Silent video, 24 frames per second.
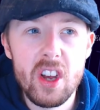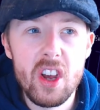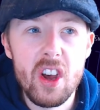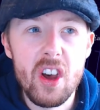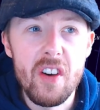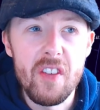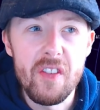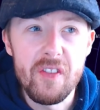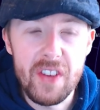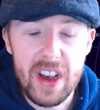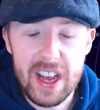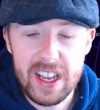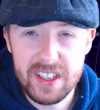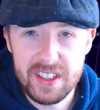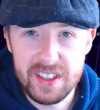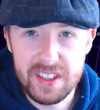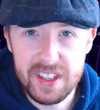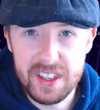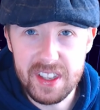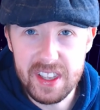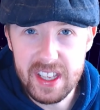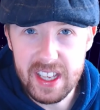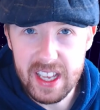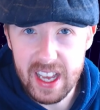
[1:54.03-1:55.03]
Faster
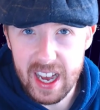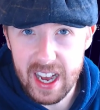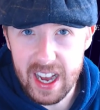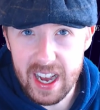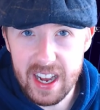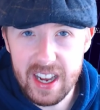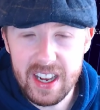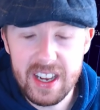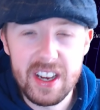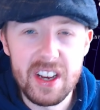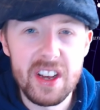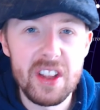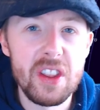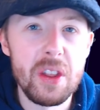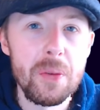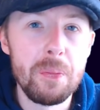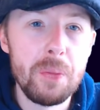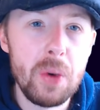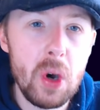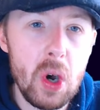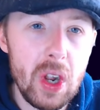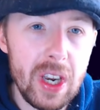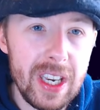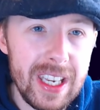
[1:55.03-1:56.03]
they are, the
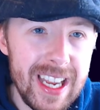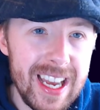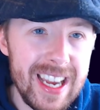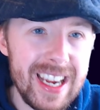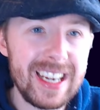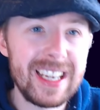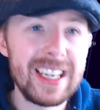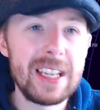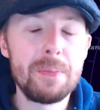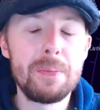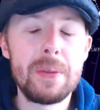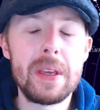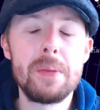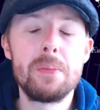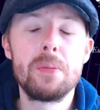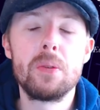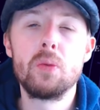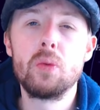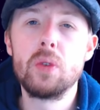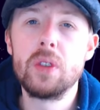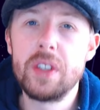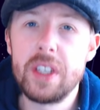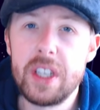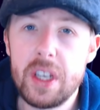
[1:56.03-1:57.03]
more likely people
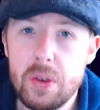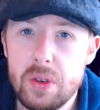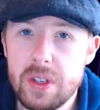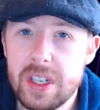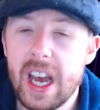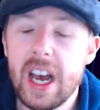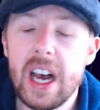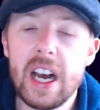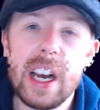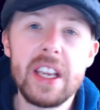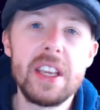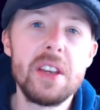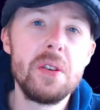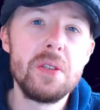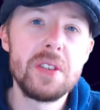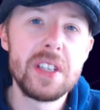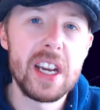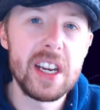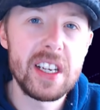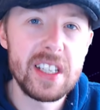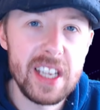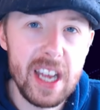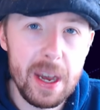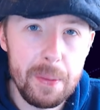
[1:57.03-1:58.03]
will use it. I use
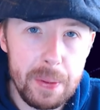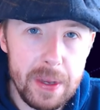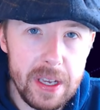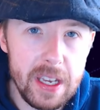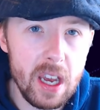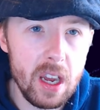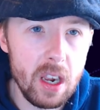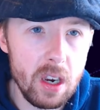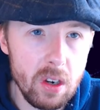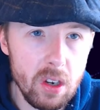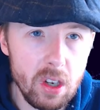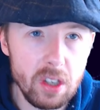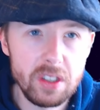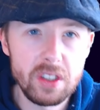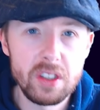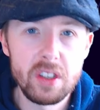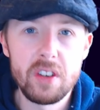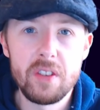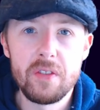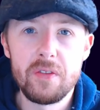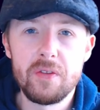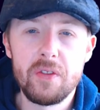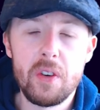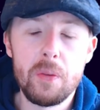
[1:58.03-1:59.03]
XRP a lot
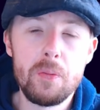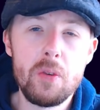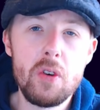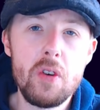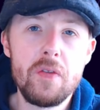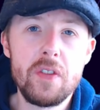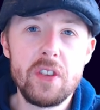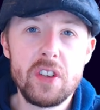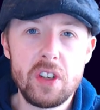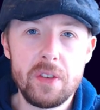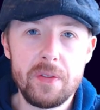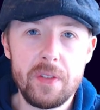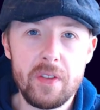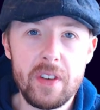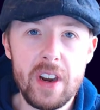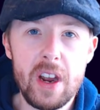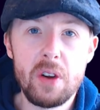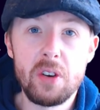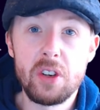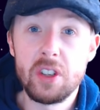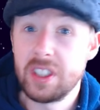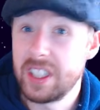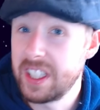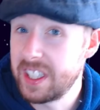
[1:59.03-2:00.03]
for moving stuff around
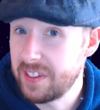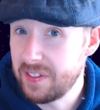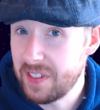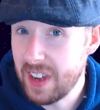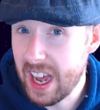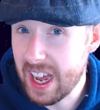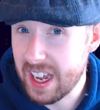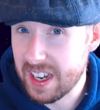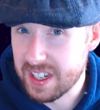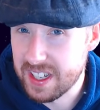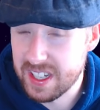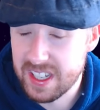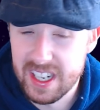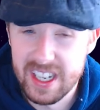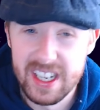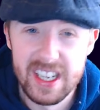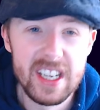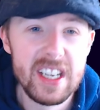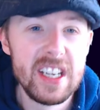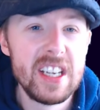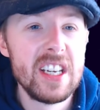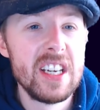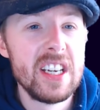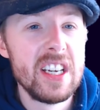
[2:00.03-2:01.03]
because it's fast.
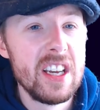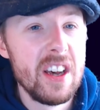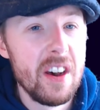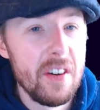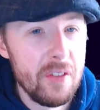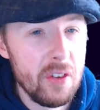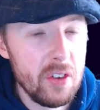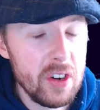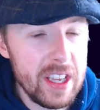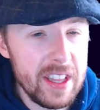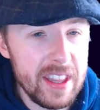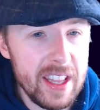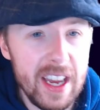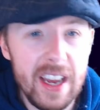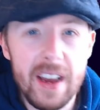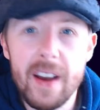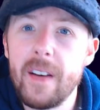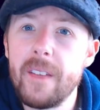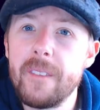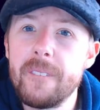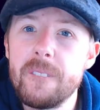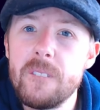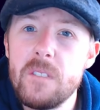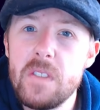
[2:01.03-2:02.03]
Funny that,
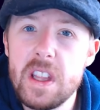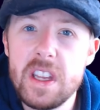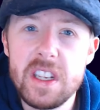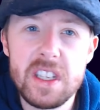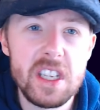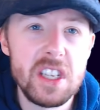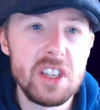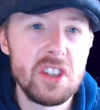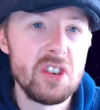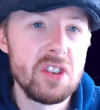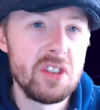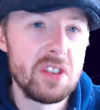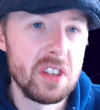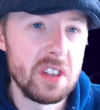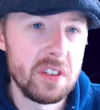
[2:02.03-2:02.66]
this is just as